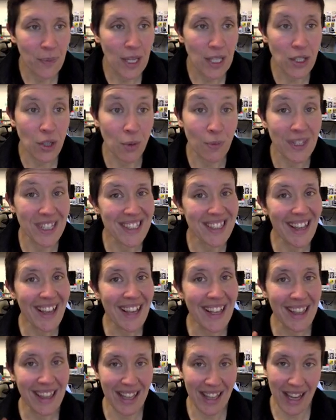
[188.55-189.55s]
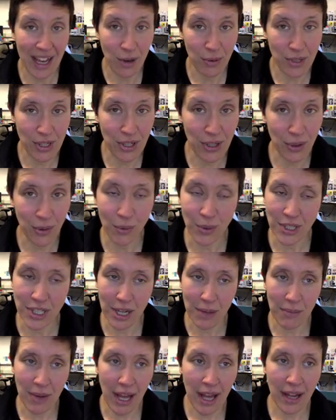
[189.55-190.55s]
So the second thing I would do, which
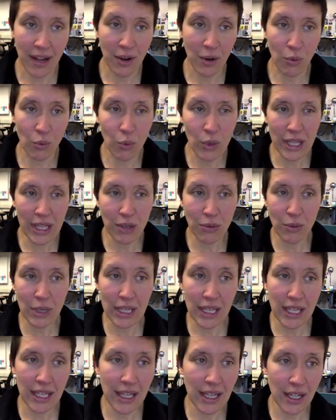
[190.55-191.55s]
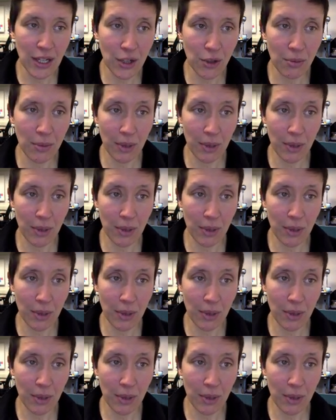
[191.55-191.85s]
I'm not really going to do,